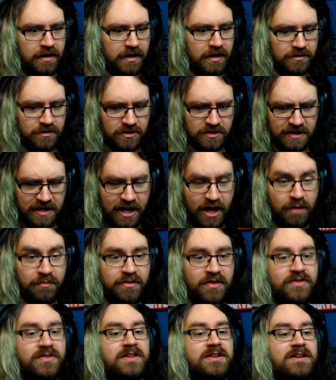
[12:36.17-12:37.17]
It doesn't
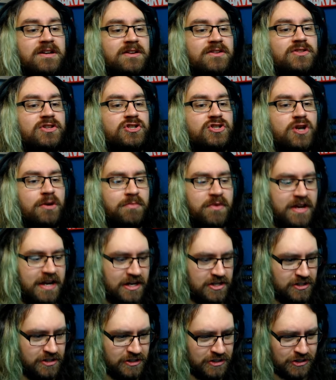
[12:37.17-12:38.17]
help that the, the chopper can
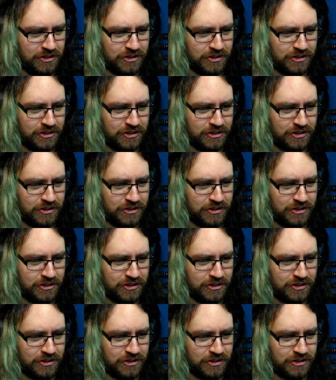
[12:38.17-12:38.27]
actually